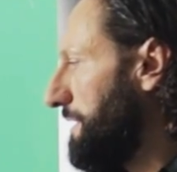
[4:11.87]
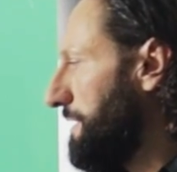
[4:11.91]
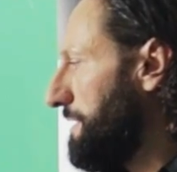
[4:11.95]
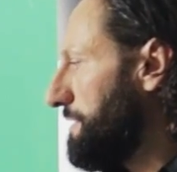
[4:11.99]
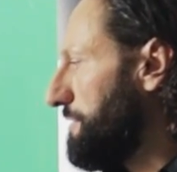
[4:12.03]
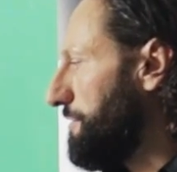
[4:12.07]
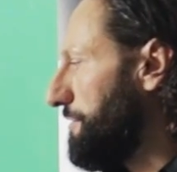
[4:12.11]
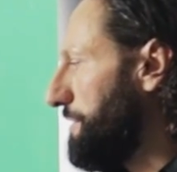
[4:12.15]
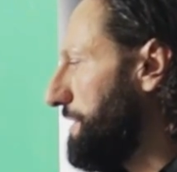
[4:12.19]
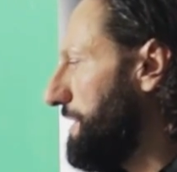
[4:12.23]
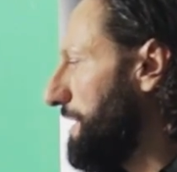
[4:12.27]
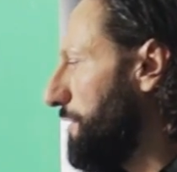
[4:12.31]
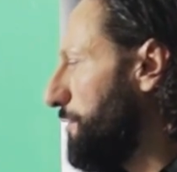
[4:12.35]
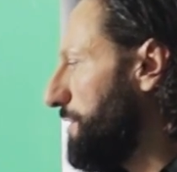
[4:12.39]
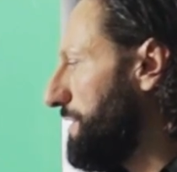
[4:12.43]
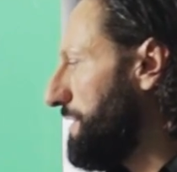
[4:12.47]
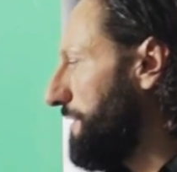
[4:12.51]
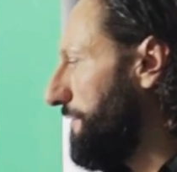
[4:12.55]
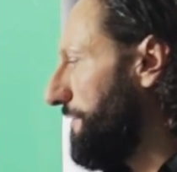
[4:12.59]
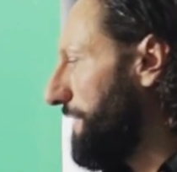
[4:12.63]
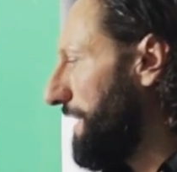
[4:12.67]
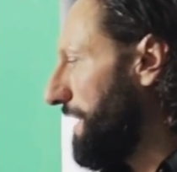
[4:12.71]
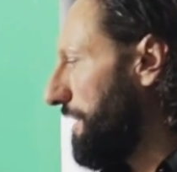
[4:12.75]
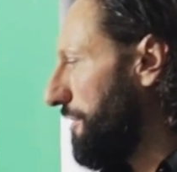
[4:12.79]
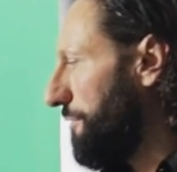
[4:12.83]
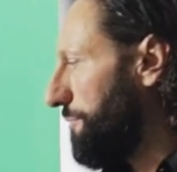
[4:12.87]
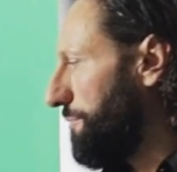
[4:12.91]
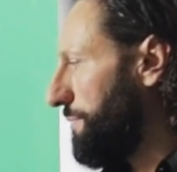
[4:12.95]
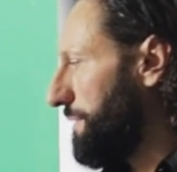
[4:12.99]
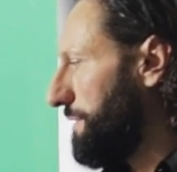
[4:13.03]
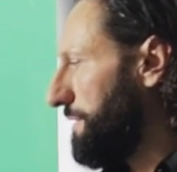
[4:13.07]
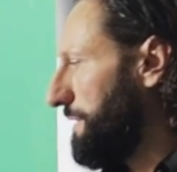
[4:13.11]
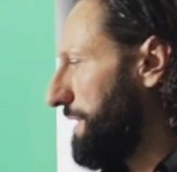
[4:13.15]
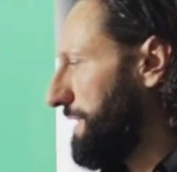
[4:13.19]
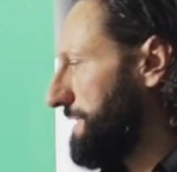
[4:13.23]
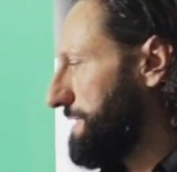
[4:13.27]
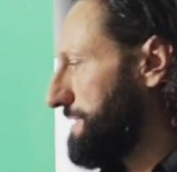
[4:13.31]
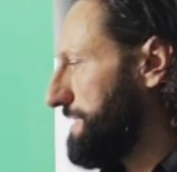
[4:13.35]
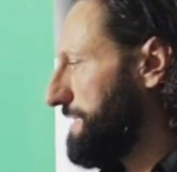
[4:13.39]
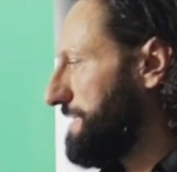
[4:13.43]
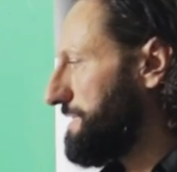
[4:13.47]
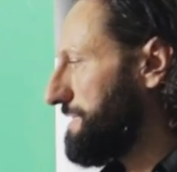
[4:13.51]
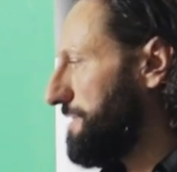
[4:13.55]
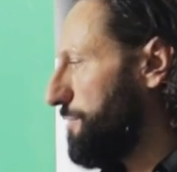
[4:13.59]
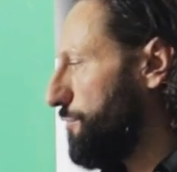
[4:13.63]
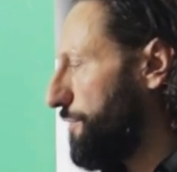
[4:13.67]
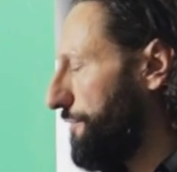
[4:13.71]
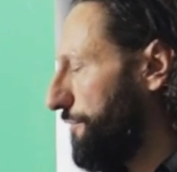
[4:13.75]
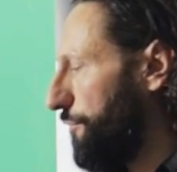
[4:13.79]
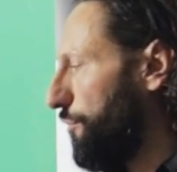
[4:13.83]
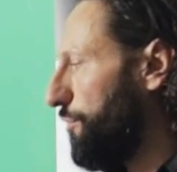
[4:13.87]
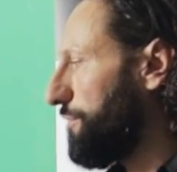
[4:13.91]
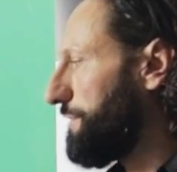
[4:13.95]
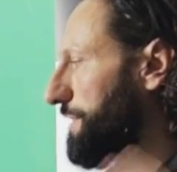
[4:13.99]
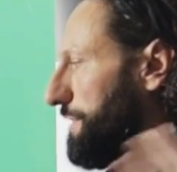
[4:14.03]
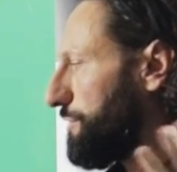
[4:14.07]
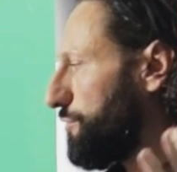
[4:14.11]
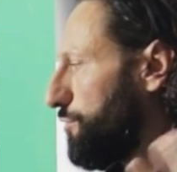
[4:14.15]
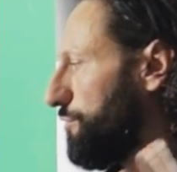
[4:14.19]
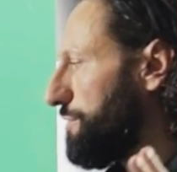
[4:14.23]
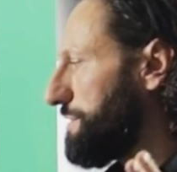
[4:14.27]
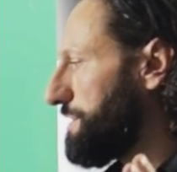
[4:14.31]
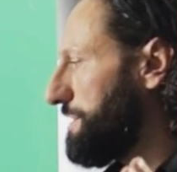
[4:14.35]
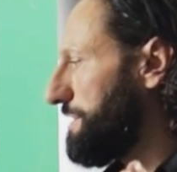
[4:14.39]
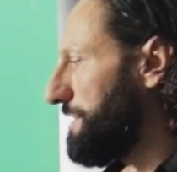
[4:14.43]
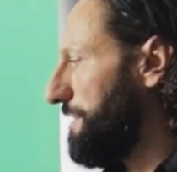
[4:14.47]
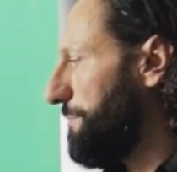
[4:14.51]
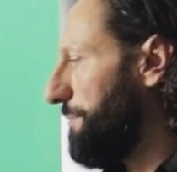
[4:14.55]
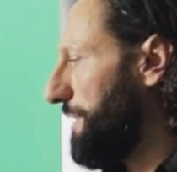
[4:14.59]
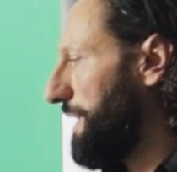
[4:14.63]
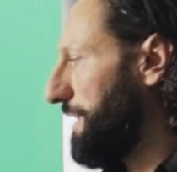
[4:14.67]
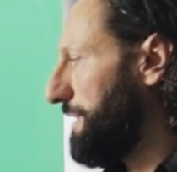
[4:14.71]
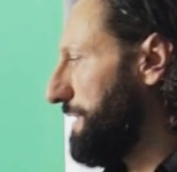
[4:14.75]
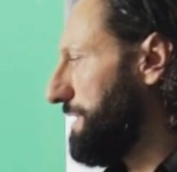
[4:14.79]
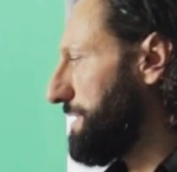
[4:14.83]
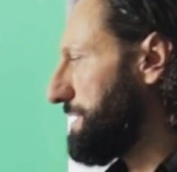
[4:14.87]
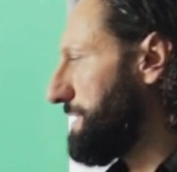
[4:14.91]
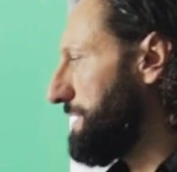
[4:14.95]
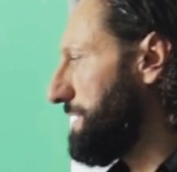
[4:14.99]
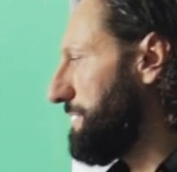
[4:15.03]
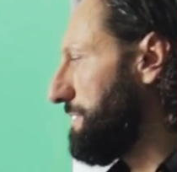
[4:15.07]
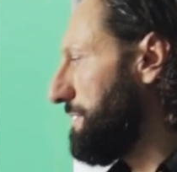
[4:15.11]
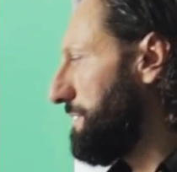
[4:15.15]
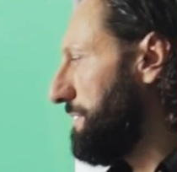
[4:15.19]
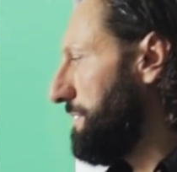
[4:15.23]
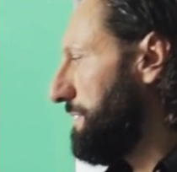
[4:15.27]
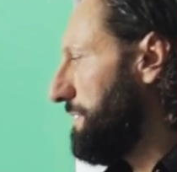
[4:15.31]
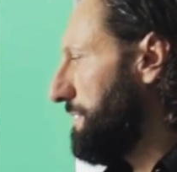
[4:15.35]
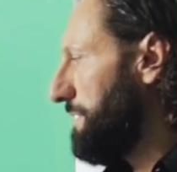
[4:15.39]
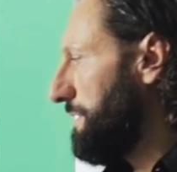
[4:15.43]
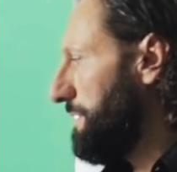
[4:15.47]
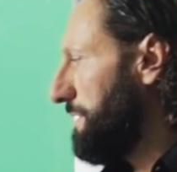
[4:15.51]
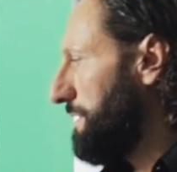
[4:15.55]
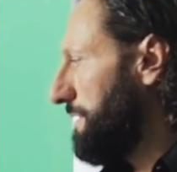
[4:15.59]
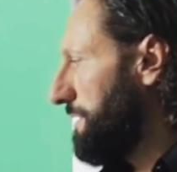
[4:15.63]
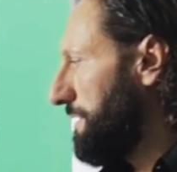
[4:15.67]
So here we develop a system with all the tools in the magazine,